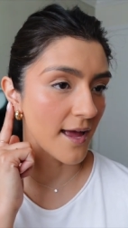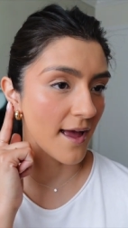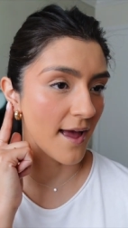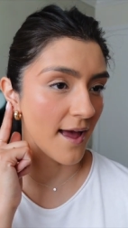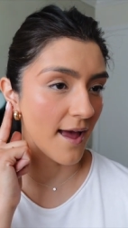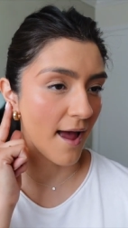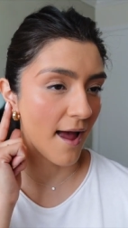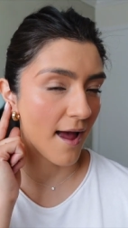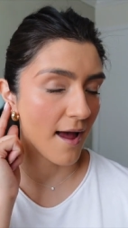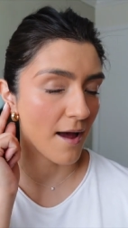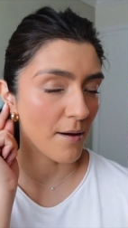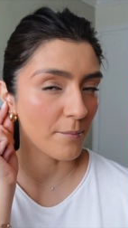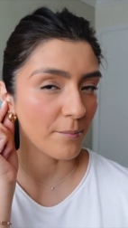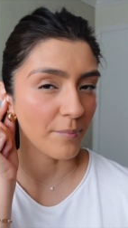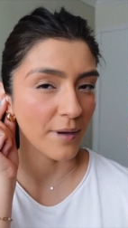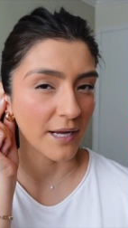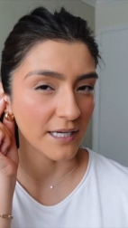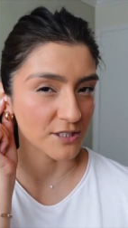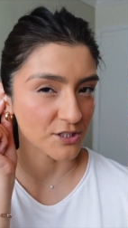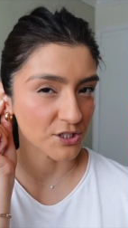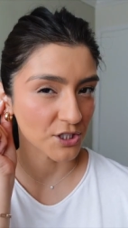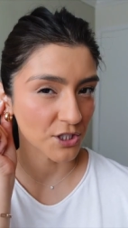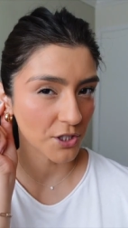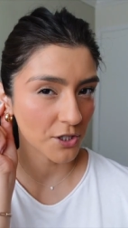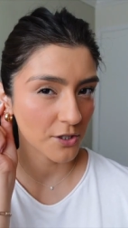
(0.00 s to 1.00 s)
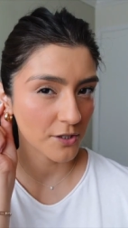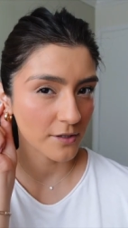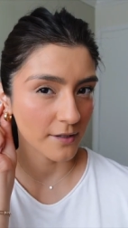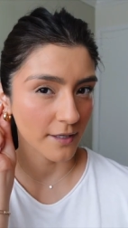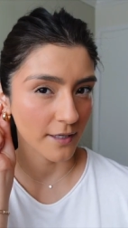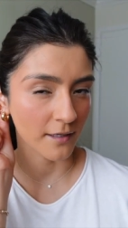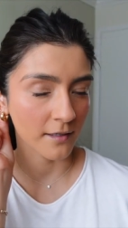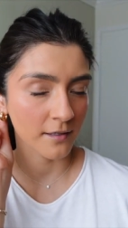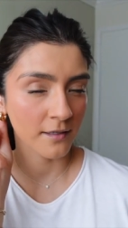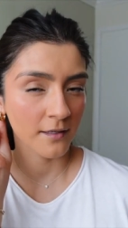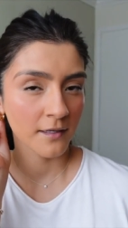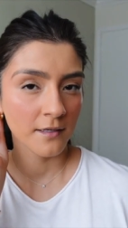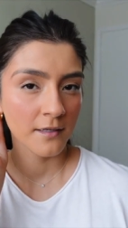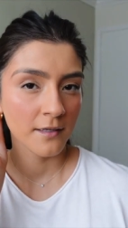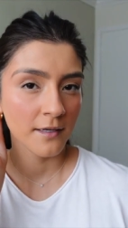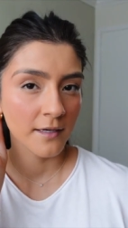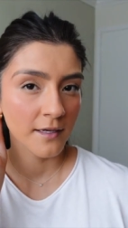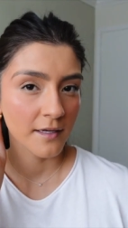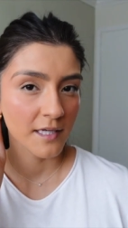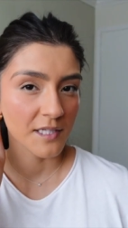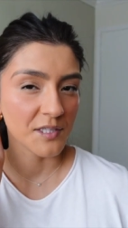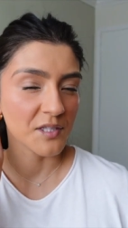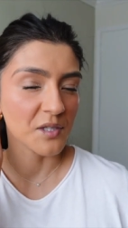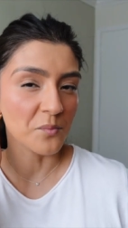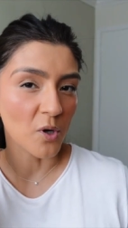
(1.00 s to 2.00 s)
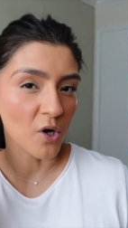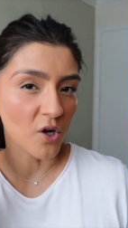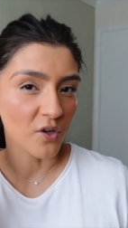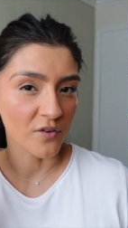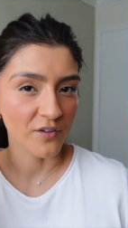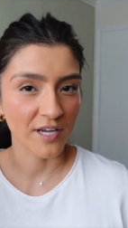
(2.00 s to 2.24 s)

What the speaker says: at Banter, like in the mall.